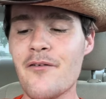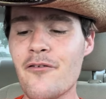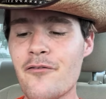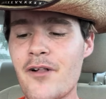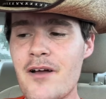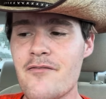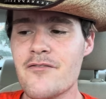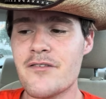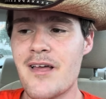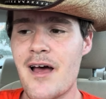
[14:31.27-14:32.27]
for
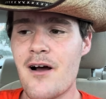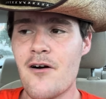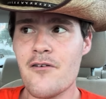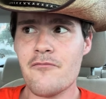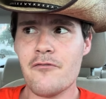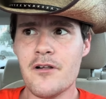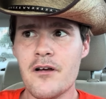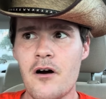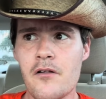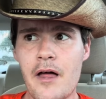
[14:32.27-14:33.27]
flavors that aren't really
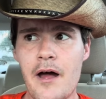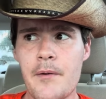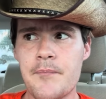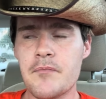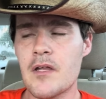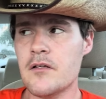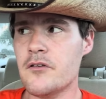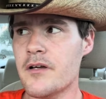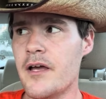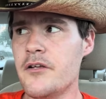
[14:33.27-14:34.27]
all that so
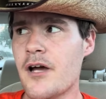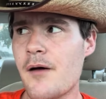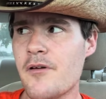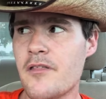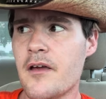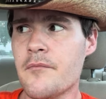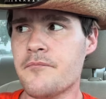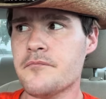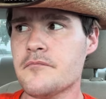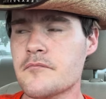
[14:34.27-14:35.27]
again you gotta be thinking
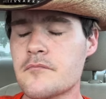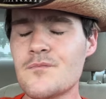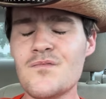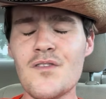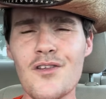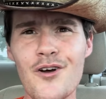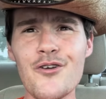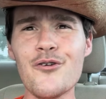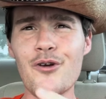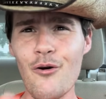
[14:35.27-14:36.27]
are
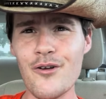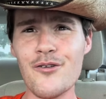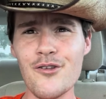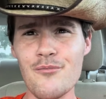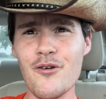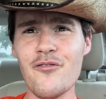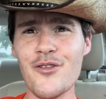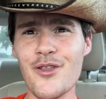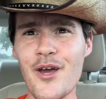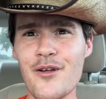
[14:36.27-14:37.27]
you going to the movie
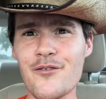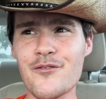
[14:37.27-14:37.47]
theater